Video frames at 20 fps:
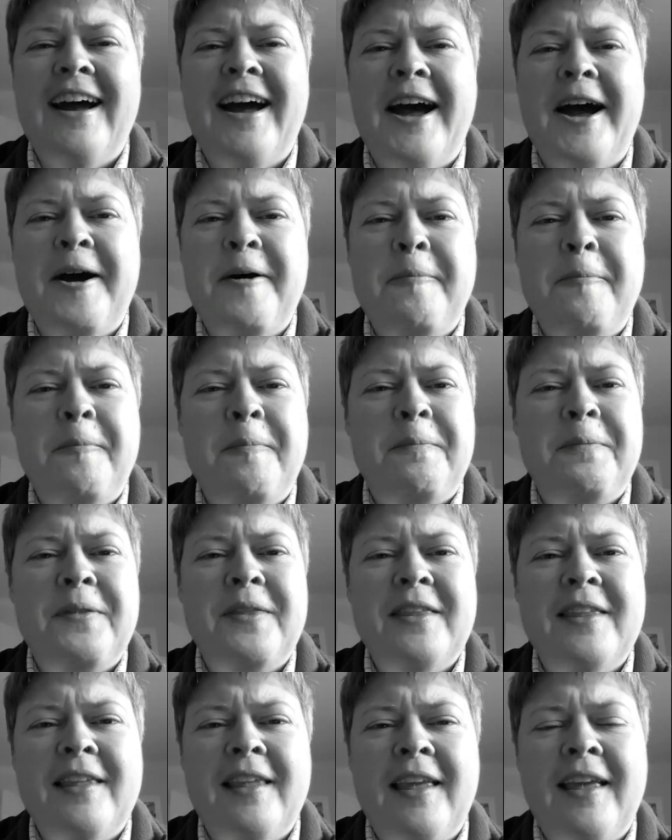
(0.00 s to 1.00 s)
Um,
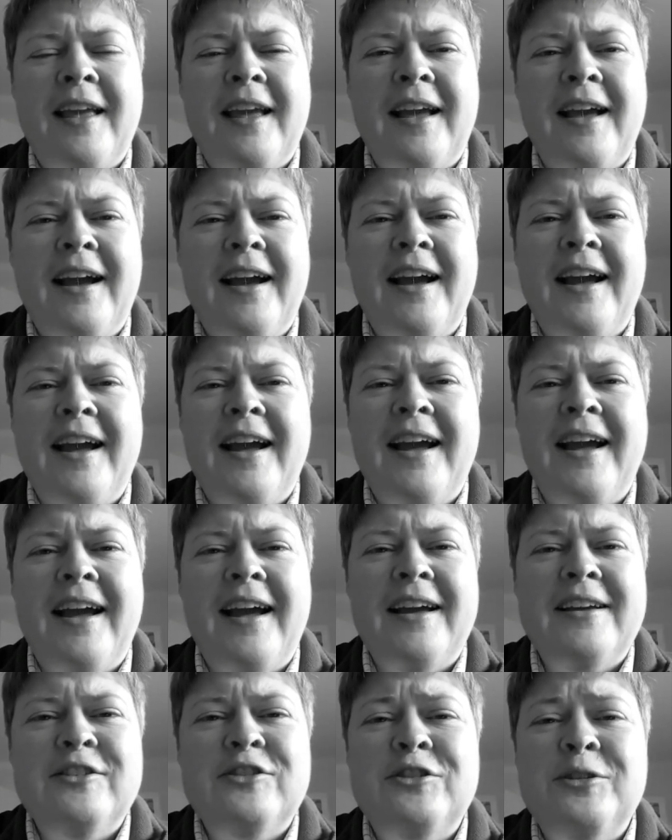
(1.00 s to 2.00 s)

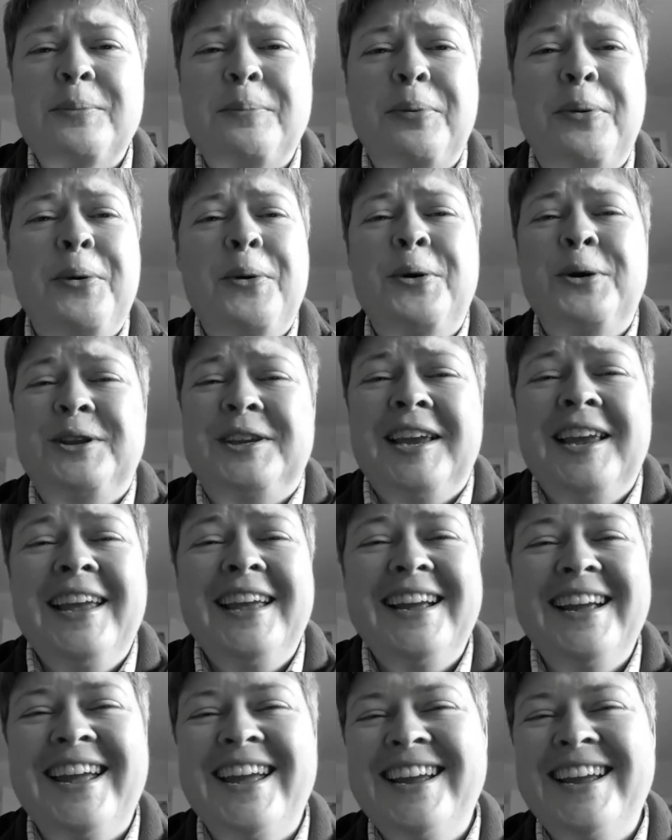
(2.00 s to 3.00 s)
supporting